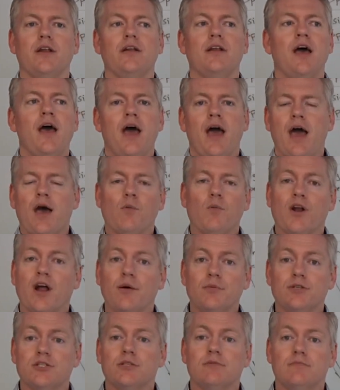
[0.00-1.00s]
And, and when I
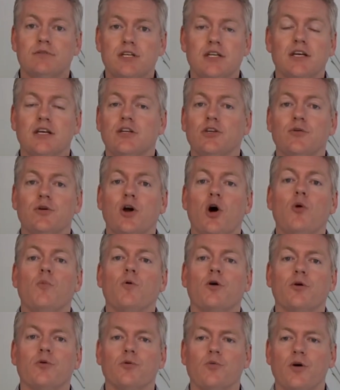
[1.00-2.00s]
was sitting and doing
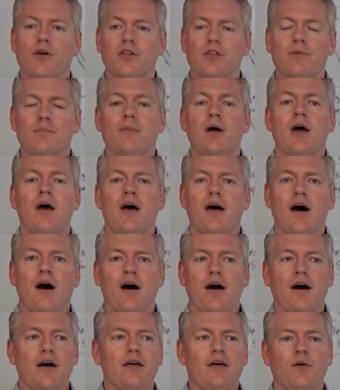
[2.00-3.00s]
homework with one of them,
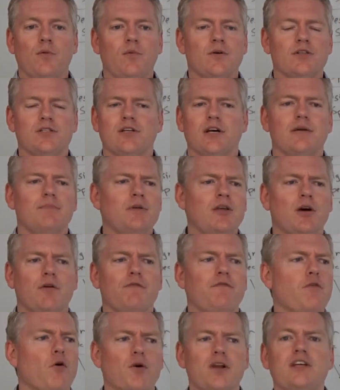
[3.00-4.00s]
uh, it was a you know
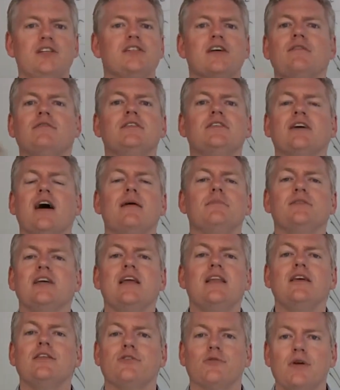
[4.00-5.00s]
47 times
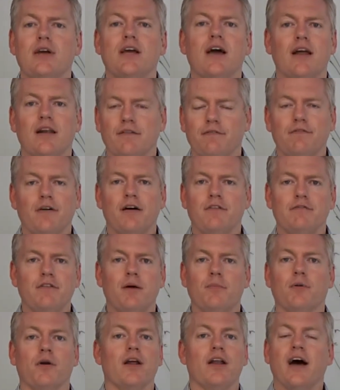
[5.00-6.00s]
83 kind of, of
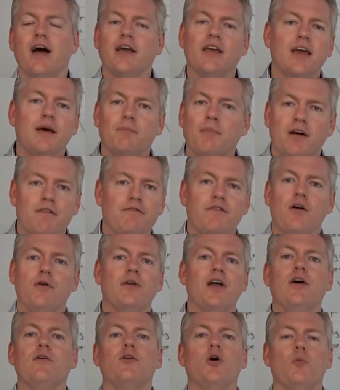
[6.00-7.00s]
number, and I get my
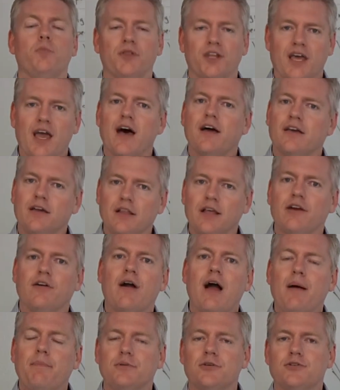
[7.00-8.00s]
phone out, open the
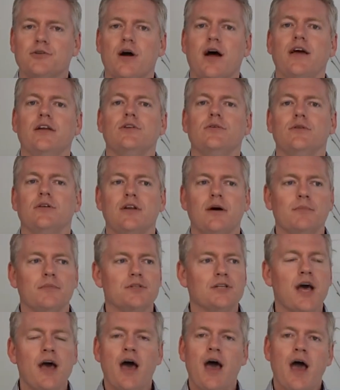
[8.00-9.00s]
calculator app, and try and do the
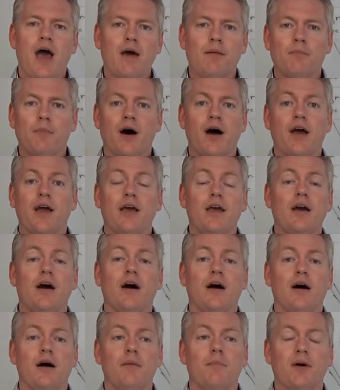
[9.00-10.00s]
numbers. And my
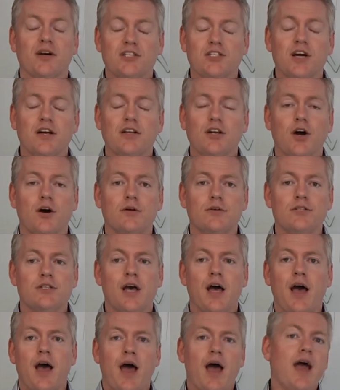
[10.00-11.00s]
uh, my son goes,
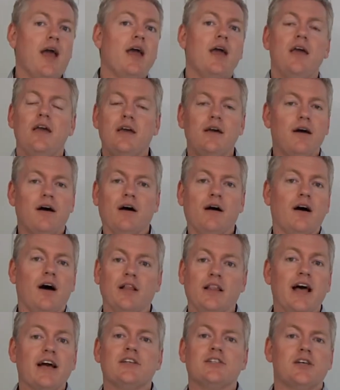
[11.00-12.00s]
"Hey uh,
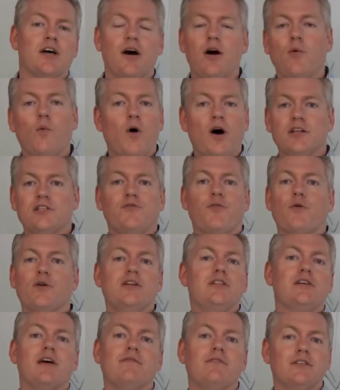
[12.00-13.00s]
Alexa, what's
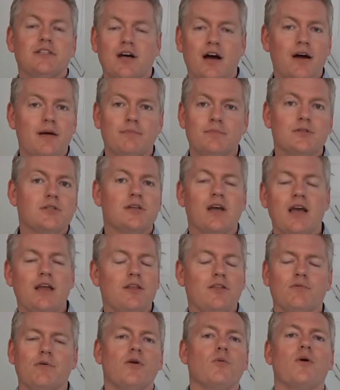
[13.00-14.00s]
47 times
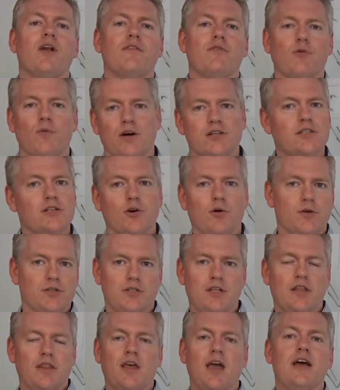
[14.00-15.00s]
83 or whatever it was?" And of course,
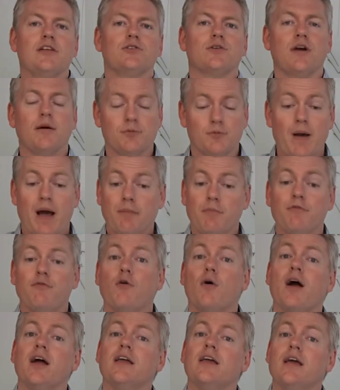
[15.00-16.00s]
the, the answer comes back
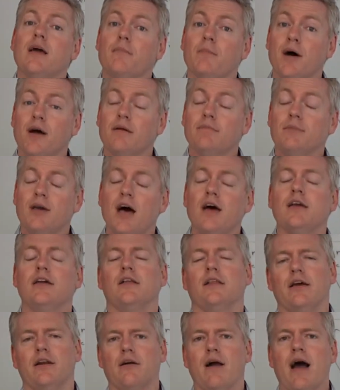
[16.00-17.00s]
before I can get my
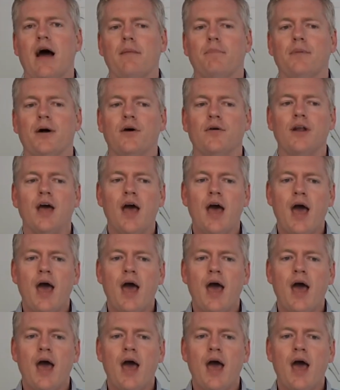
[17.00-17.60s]
calculator app out.